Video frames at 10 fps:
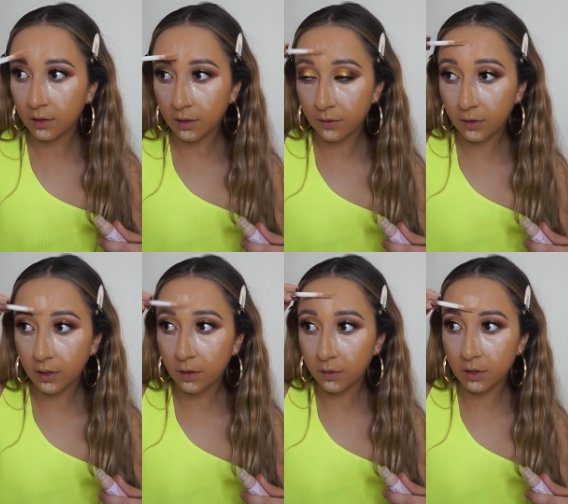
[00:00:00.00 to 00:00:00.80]
I feel
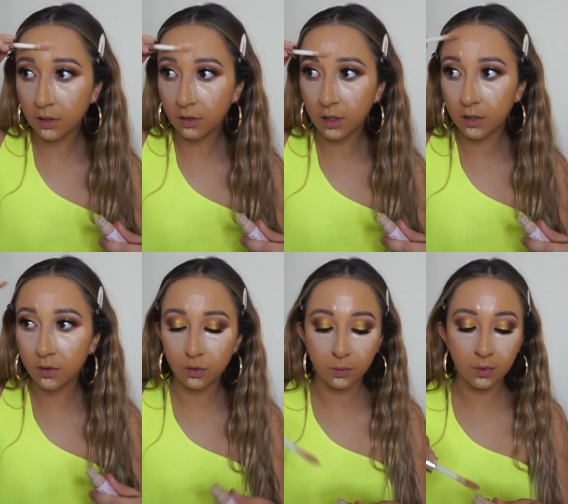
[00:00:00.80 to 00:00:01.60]
like it was either like
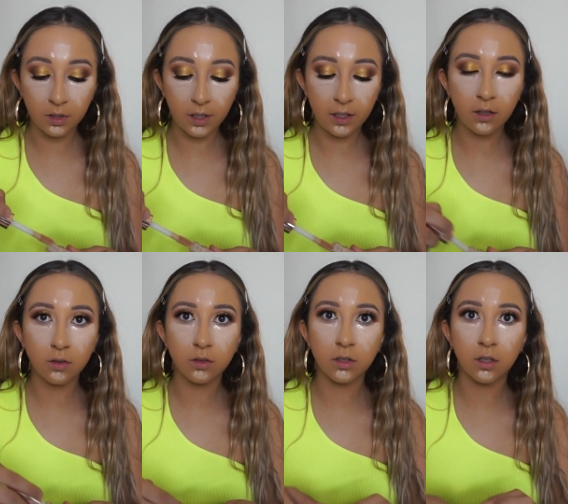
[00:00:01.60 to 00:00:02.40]
super light
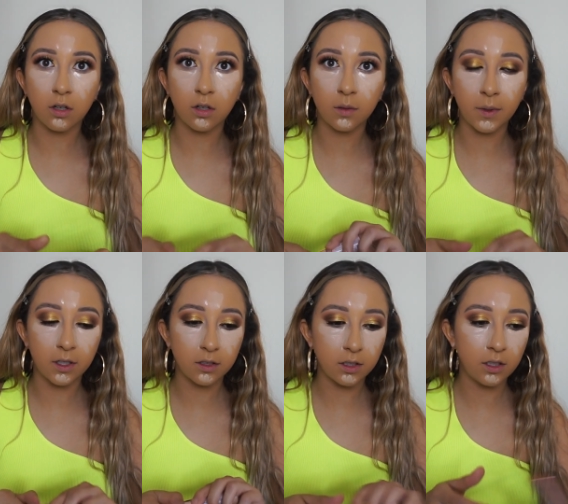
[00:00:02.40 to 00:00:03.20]
or
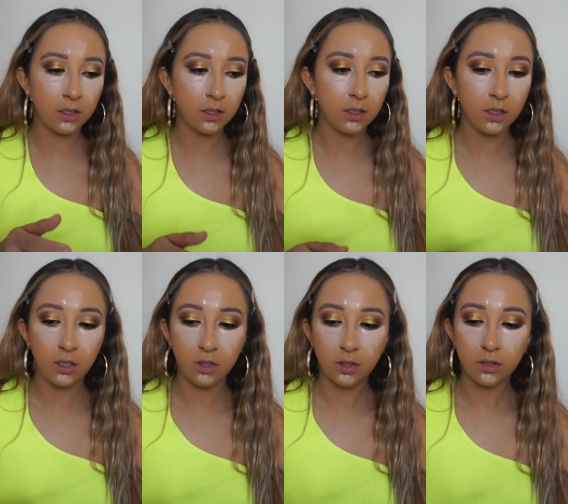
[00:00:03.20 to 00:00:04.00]
automatically
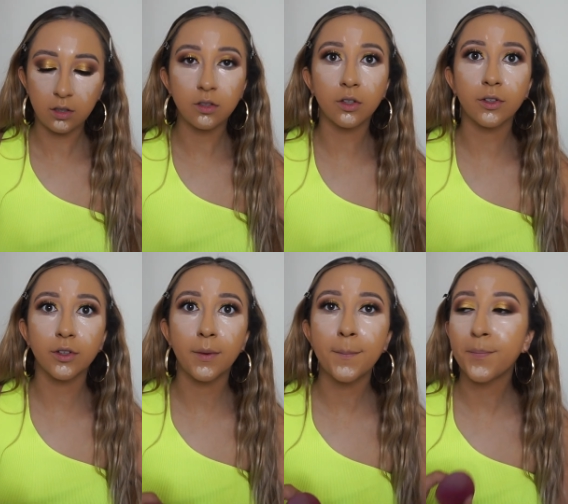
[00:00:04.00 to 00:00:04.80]
dark.
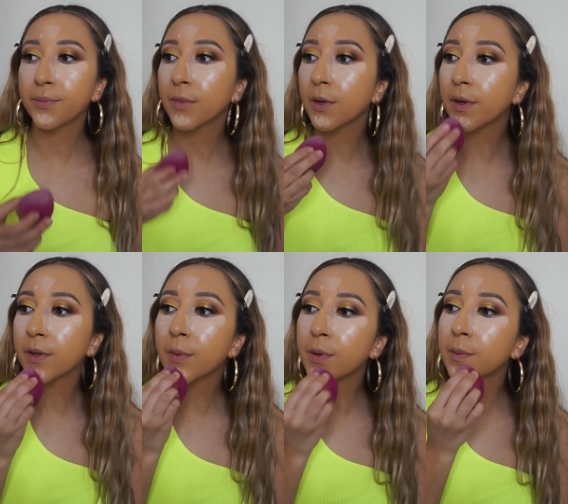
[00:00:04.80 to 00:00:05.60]
Okay,
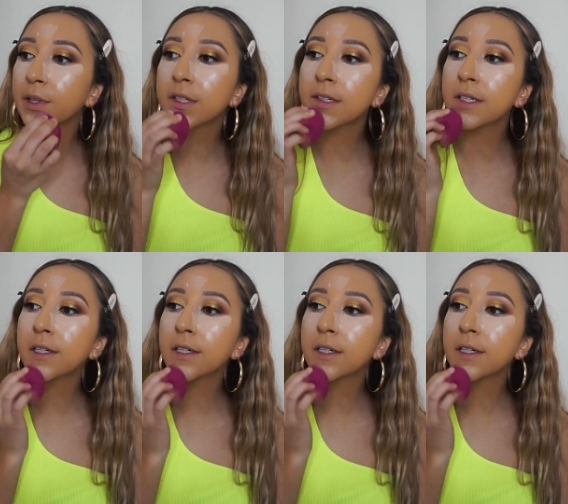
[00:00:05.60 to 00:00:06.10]
so we're gonna blend this